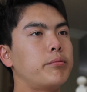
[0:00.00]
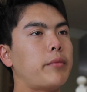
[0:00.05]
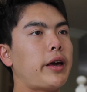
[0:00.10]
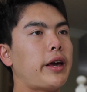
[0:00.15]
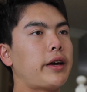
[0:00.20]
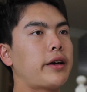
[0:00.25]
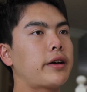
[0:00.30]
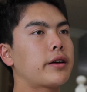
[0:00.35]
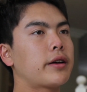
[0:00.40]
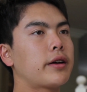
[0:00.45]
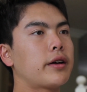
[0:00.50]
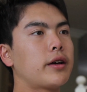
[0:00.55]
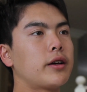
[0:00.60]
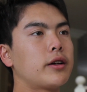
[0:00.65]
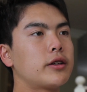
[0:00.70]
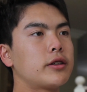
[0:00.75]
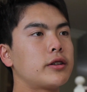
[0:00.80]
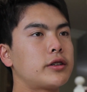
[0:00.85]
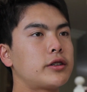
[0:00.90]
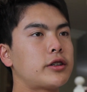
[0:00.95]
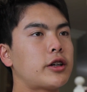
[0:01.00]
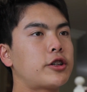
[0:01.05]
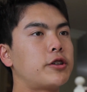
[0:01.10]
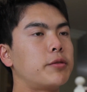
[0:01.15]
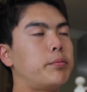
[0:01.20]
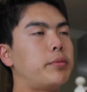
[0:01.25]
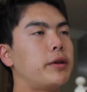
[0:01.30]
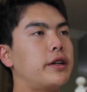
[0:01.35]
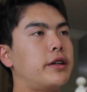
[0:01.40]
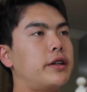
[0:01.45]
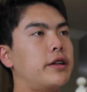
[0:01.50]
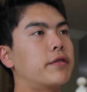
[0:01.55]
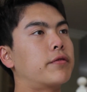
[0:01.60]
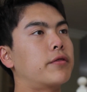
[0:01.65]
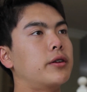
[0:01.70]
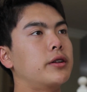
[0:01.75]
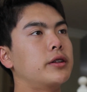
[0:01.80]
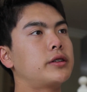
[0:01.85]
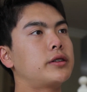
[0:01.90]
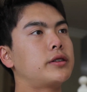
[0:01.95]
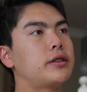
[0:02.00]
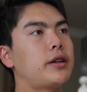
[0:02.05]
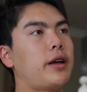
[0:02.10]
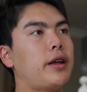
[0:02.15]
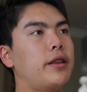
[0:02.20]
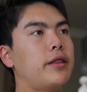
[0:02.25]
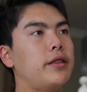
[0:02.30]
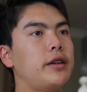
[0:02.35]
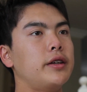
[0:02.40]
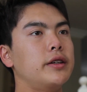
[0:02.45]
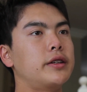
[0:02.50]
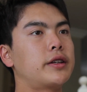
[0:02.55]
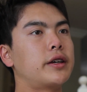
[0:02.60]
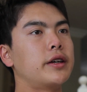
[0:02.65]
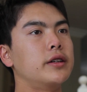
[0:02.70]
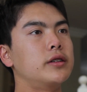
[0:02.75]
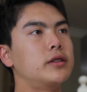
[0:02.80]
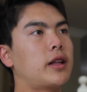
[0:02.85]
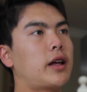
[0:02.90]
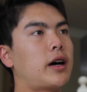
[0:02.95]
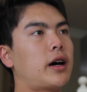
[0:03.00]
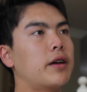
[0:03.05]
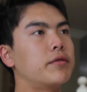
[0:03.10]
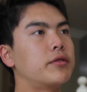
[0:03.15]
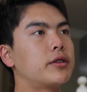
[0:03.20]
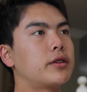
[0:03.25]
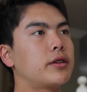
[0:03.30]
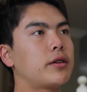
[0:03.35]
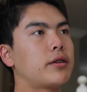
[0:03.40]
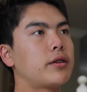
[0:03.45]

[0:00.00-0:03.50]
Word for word: make such a big difference in these kids' lives.